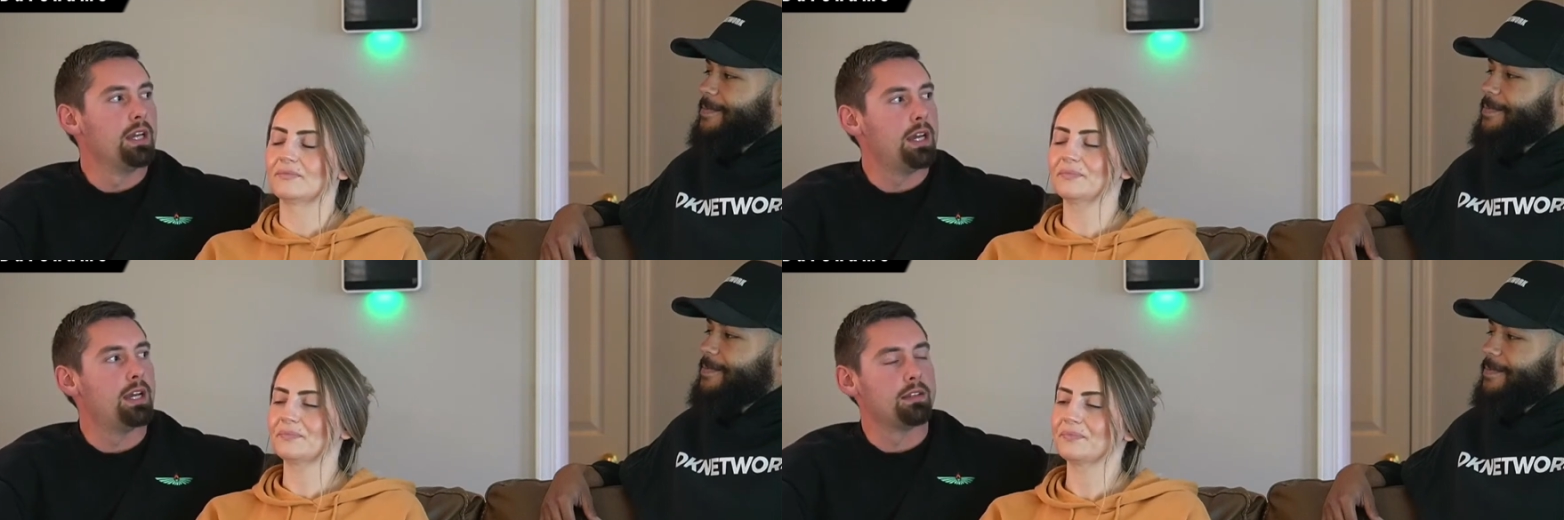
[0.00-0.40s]

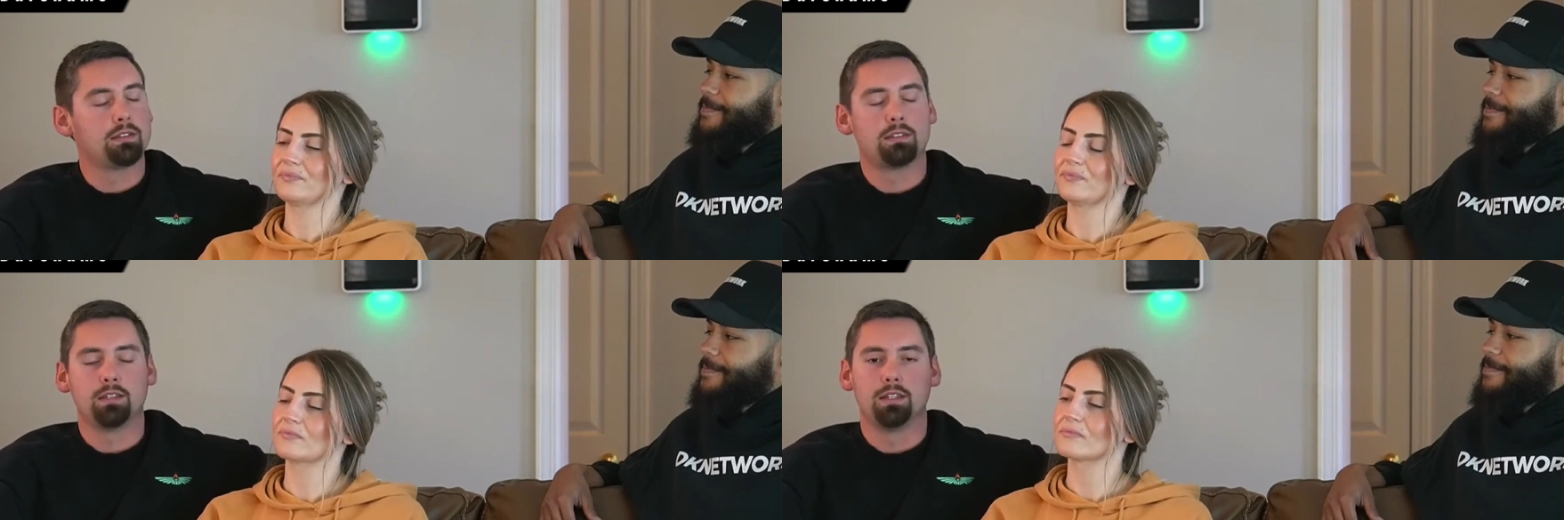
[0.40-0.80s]

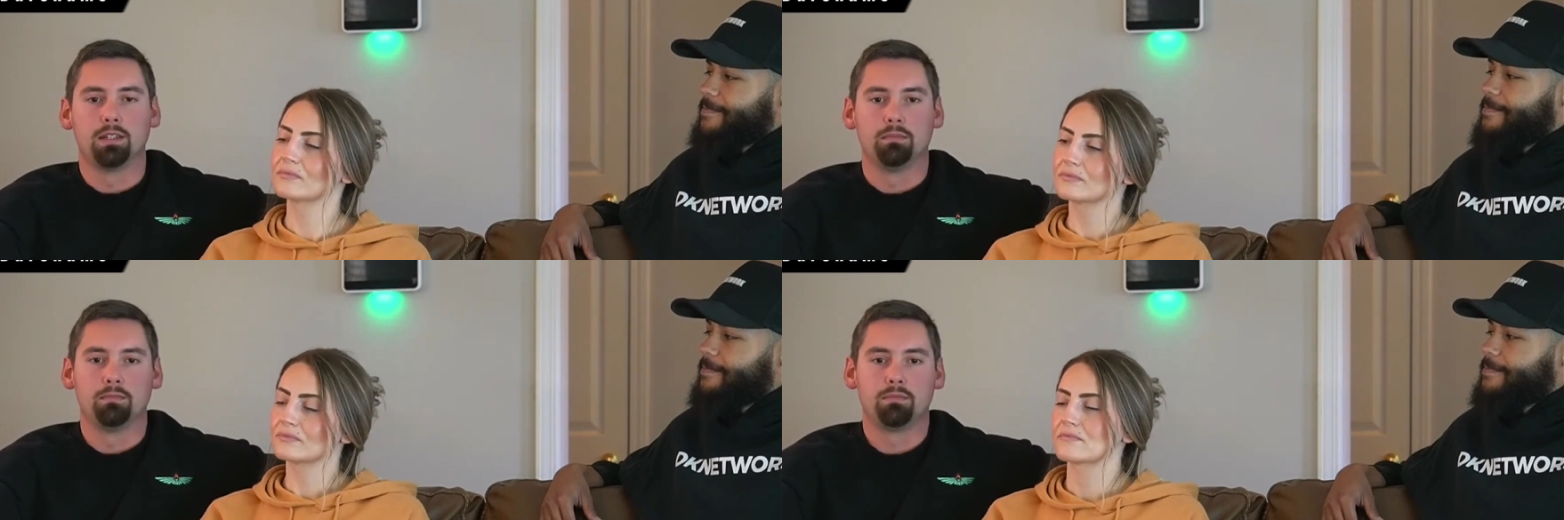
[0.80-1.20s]
Speaker 1: has
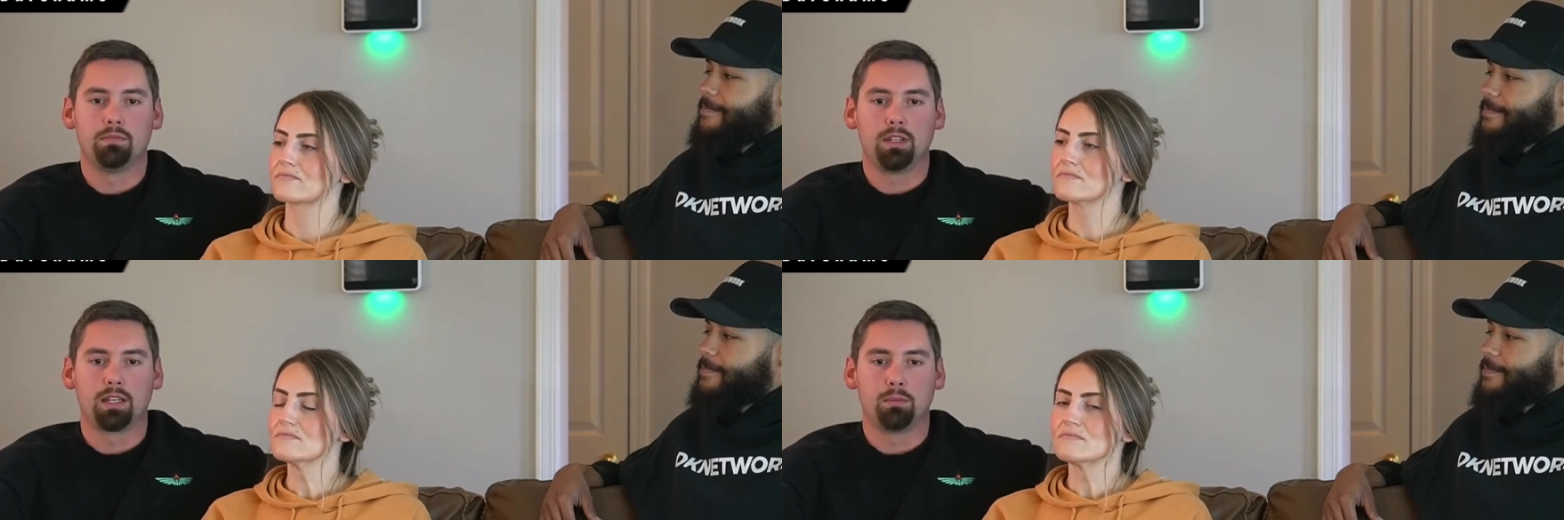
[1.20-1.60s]
um,
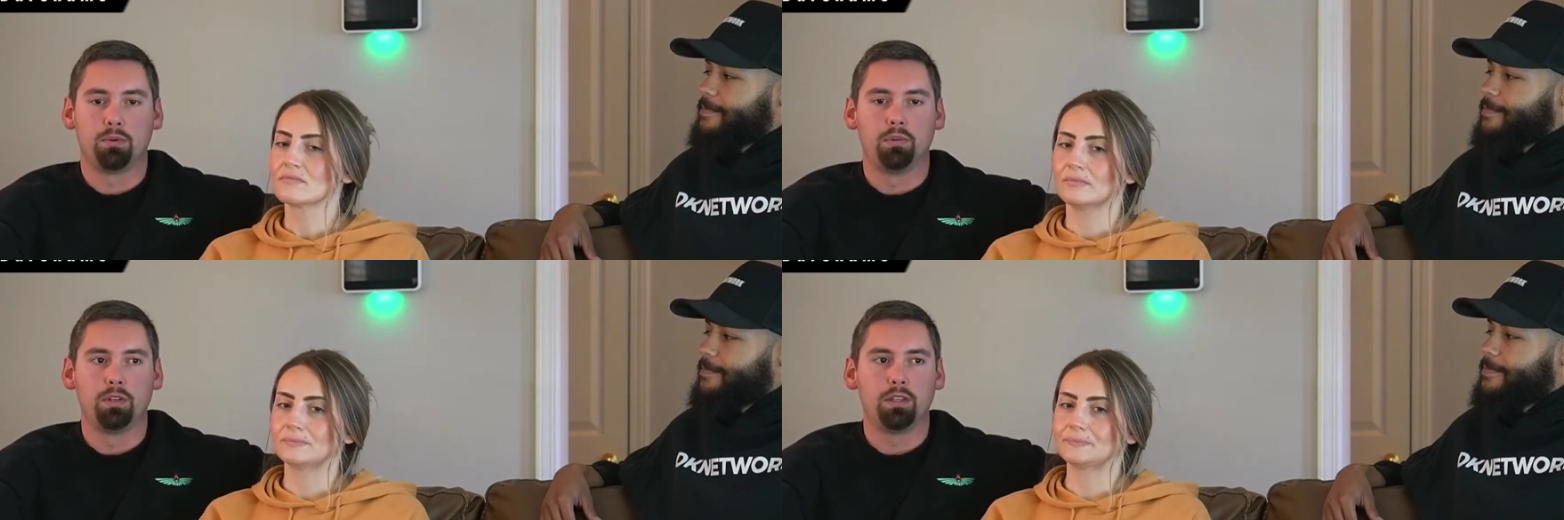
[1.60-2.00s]
like a
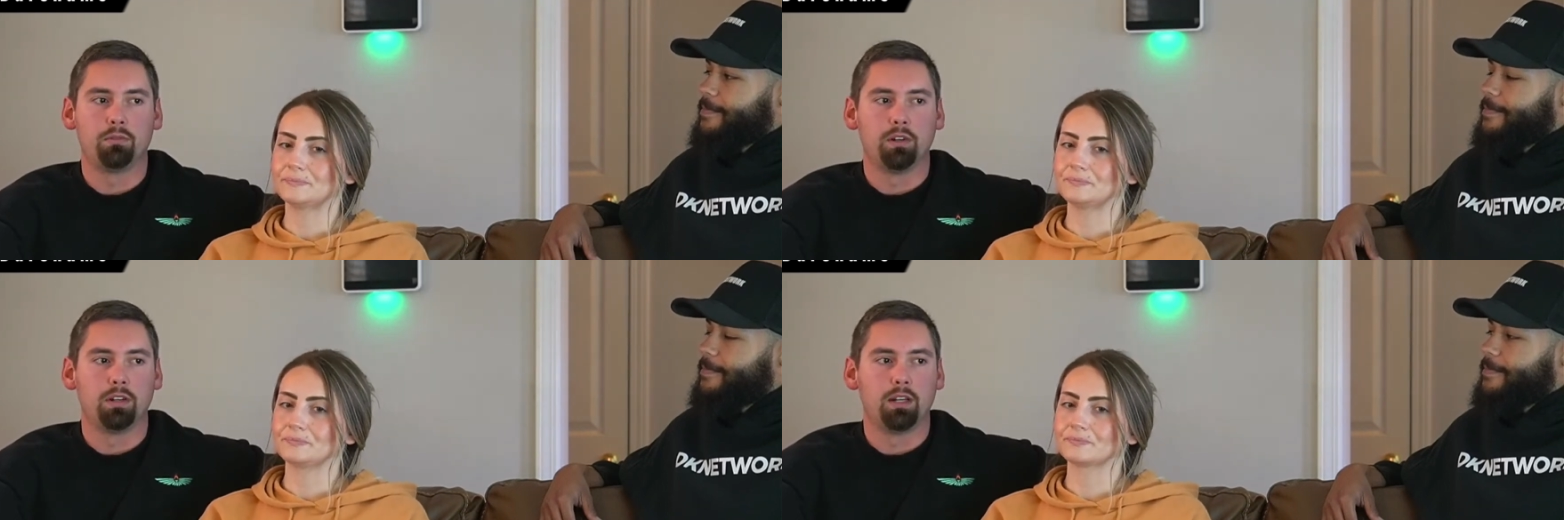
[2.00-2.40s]
point where